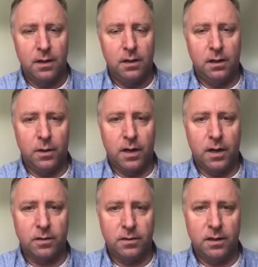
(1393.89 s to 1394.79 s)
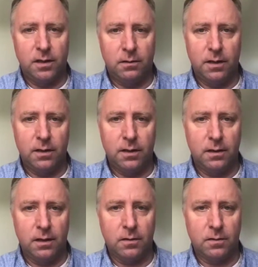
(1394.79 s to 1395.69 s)
We also did agree
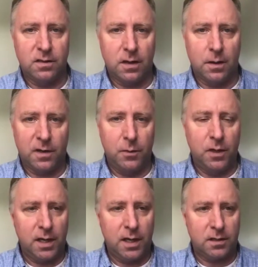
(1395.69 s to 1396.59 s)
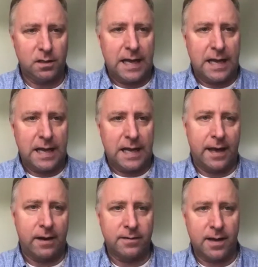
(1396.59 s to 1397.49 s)
that, some communication at a
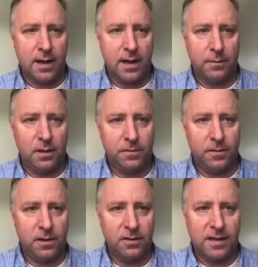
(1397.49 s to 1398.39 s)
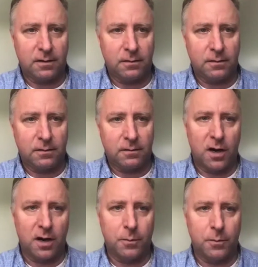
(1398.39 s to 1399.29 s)
latter time, for the exact reason I
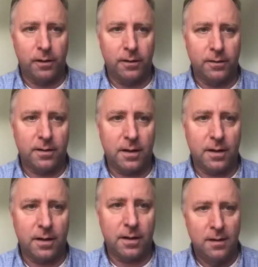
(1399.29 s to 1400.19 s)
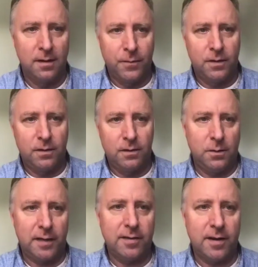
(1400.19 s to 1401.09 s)
brought up earlier, that
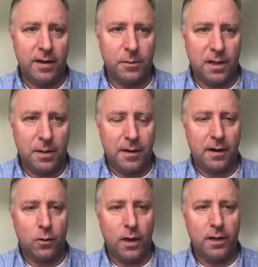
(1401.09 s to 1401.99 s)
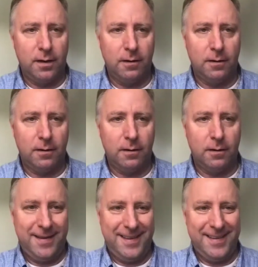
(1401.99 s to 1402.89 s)
you may tell them, but they may not quite hear
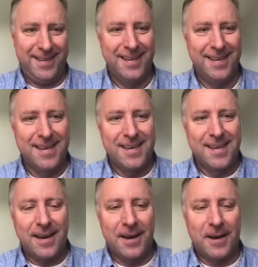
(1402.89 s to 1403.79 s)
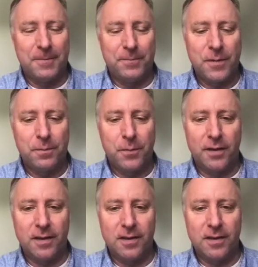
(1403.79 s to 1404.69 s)
it.
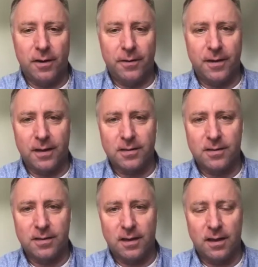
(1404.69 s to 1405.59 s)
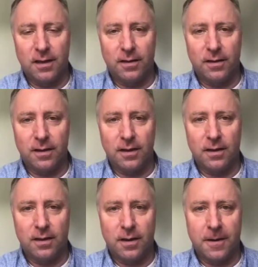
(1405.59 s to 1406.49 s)
But these are all things that, I
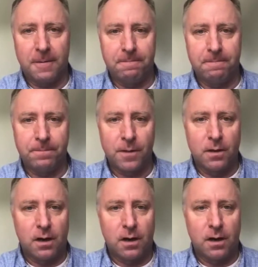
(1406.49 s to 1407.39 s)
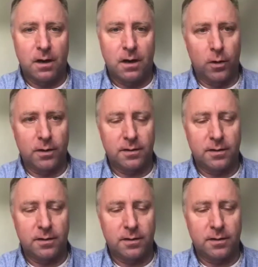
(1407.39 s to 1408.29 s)
think, are important to